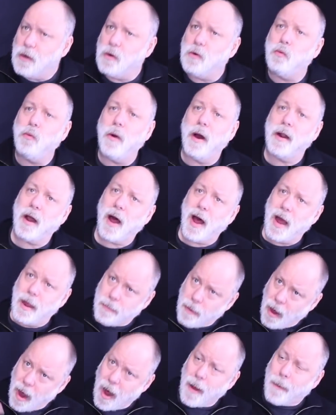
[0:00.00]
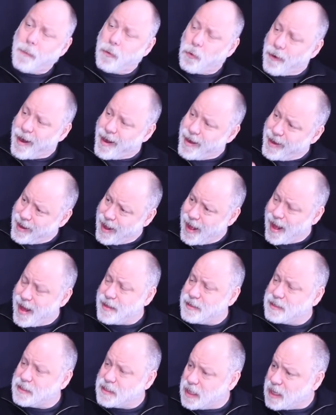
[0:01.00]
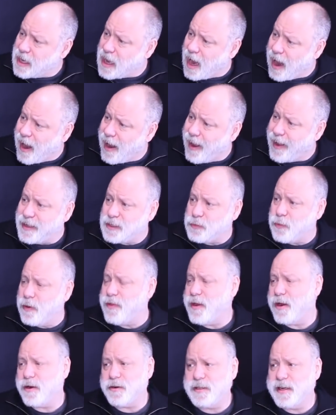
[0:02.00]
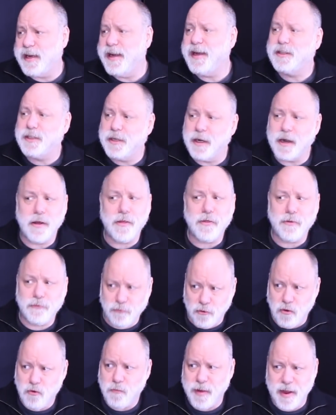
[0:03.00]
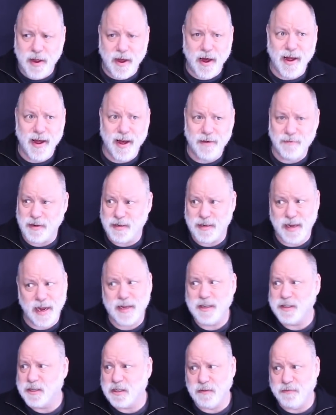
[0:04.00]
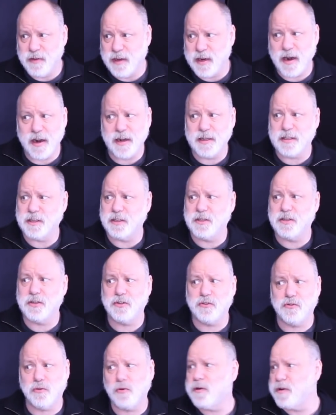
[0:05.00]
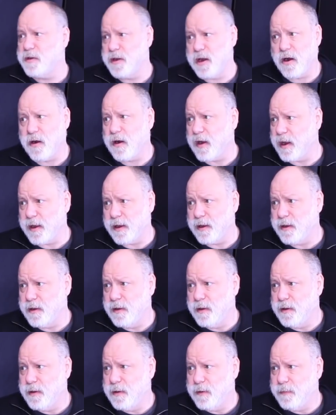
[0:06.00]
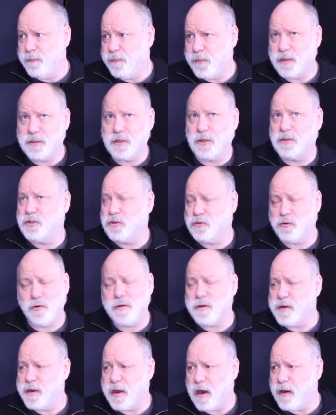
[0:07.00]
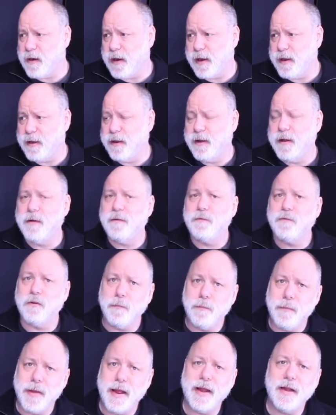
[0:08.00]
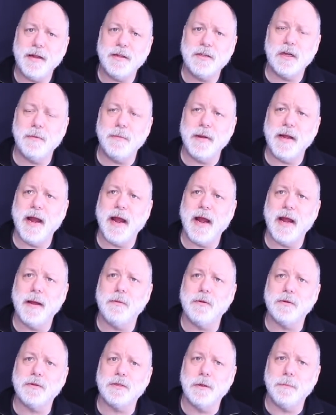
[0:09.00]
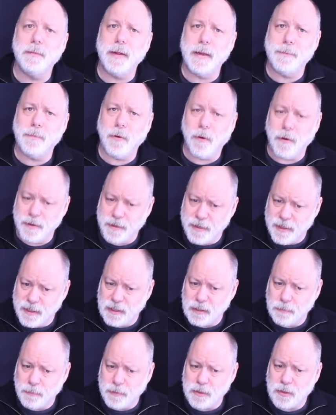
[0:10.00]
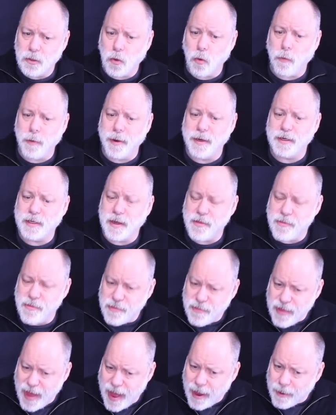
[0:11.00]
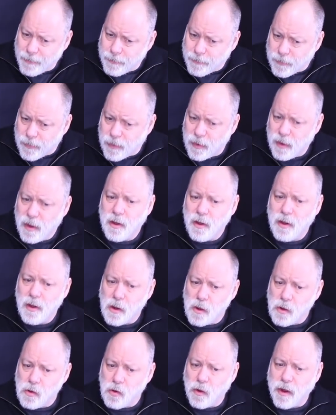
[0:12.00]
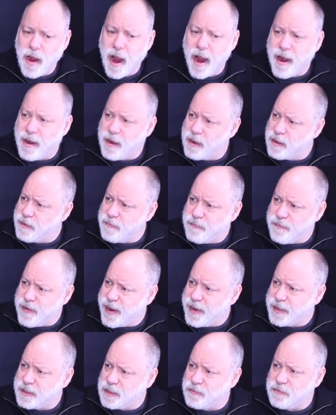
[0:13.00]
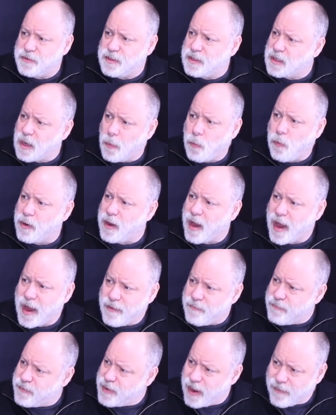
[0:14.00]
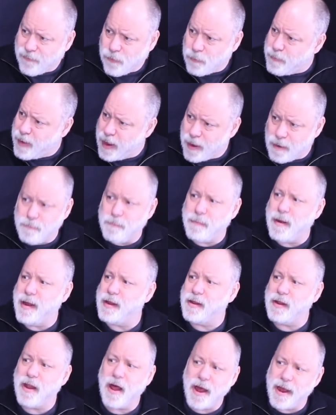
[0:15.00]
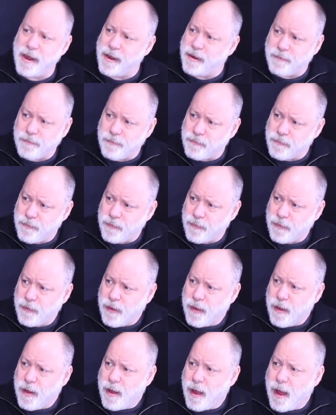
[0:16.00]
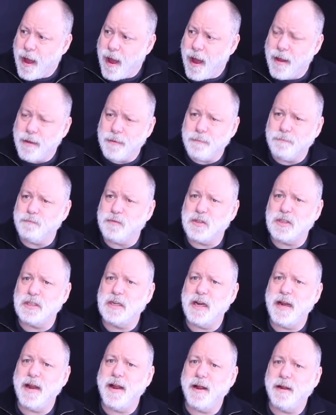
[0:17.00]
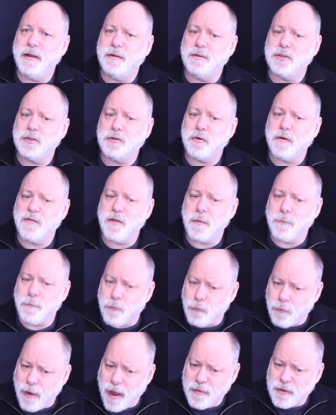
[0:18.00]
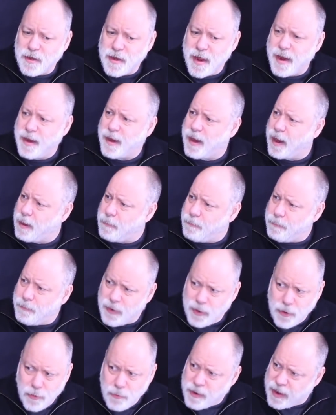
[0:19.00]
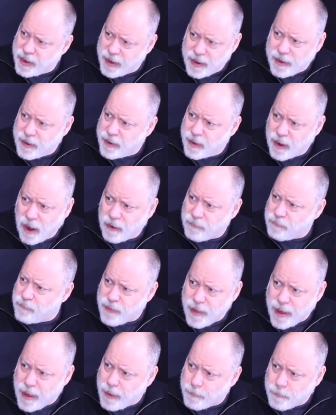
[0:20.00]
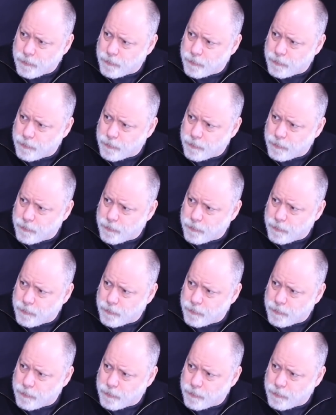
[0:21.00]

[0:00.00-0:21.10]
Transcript: When I'm operating as the guides, when they're teaching through me, I have a taste of it, and it's extraordinary. It's extraordinary. For me to be able to be participatory to them, looking into the face of someone I have never met in my life, and seeing just sort of the breathtaking beauty of them.